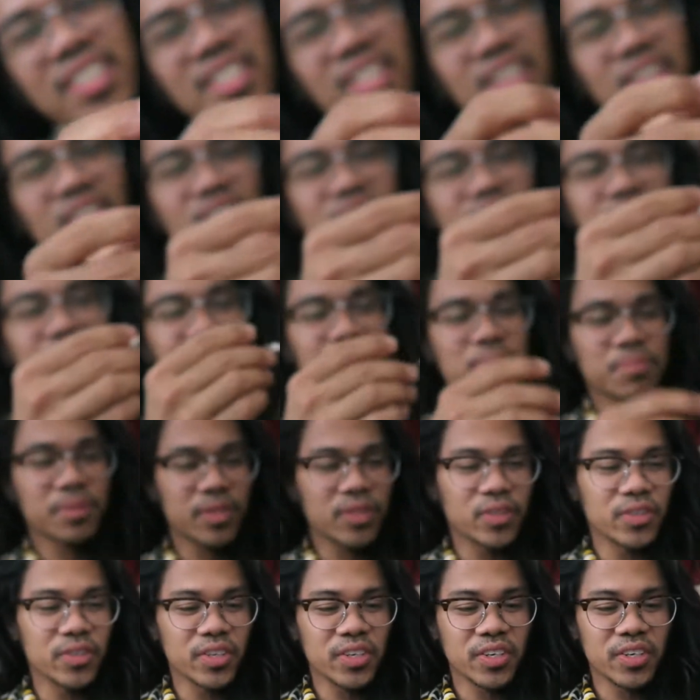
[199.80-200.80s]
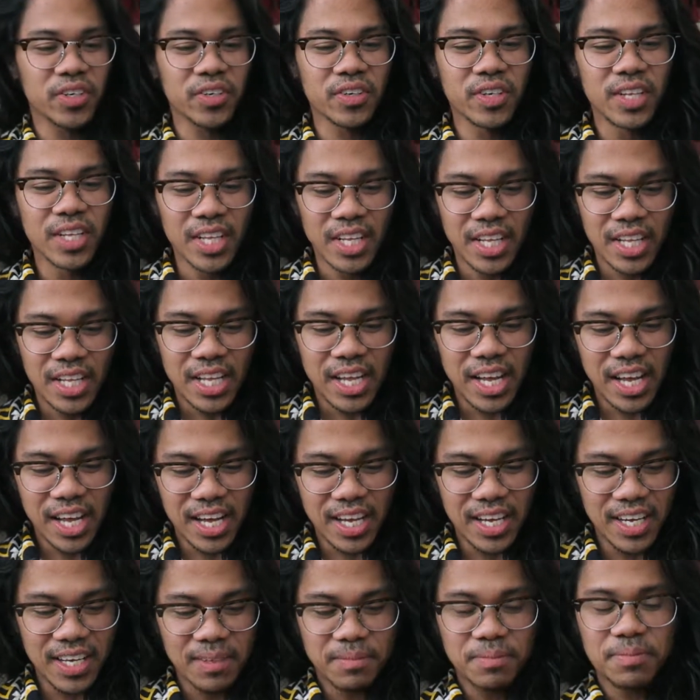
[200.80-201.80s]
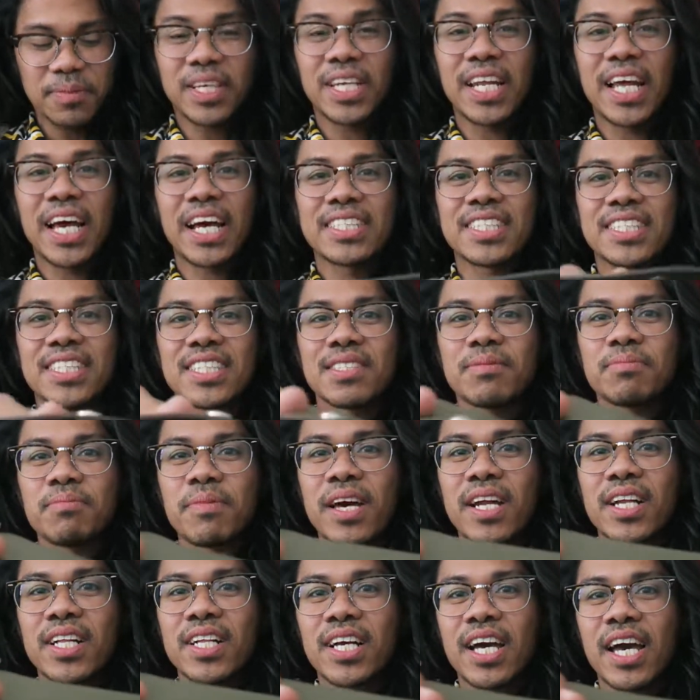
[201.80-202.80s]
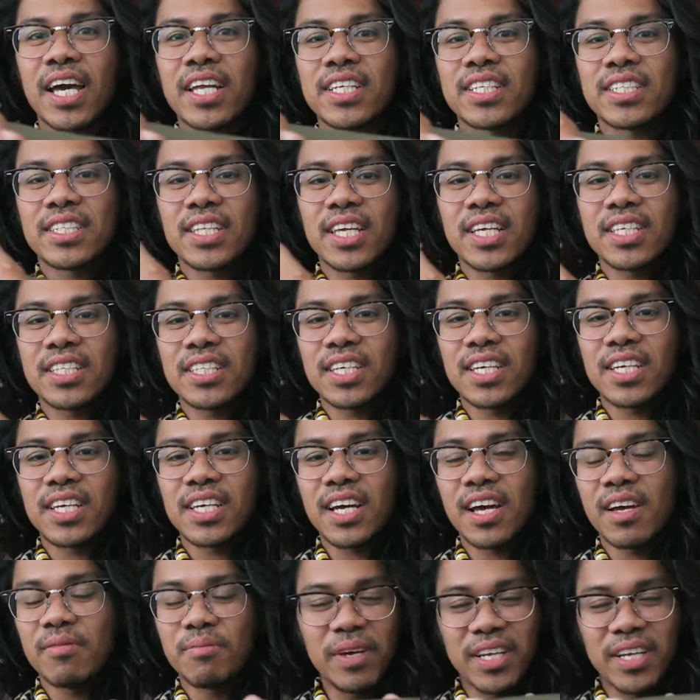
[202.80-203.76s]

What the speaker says: and the Longchamp logo. It has this metal kind of thing that,